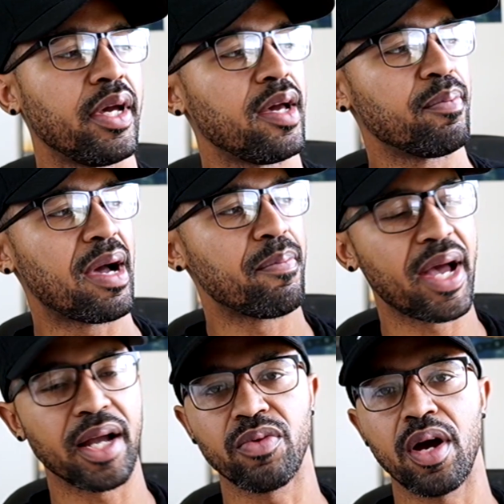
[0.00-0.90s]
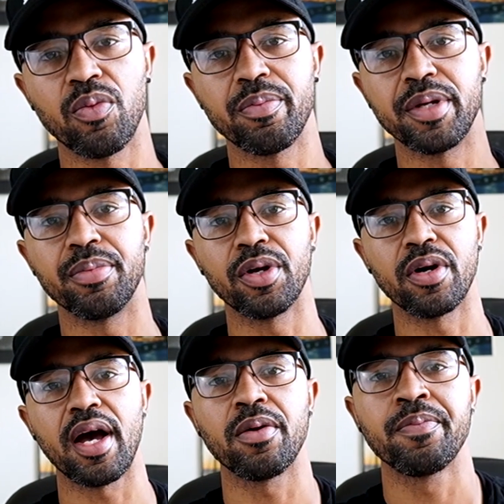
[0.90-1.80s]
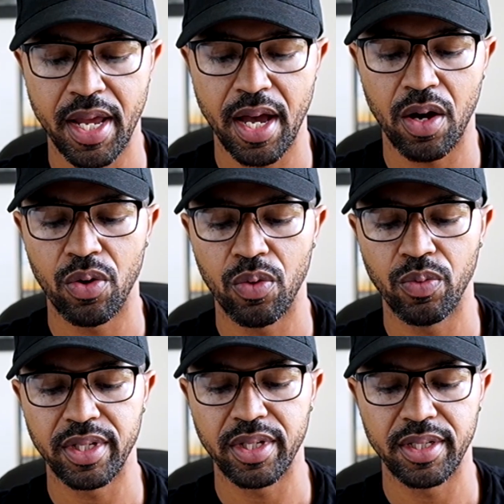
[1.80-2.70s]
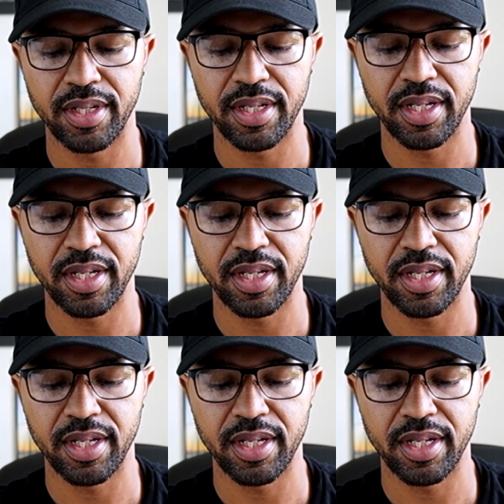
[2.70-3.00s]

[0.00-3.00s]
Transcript: and my background would be blurred out. Now with an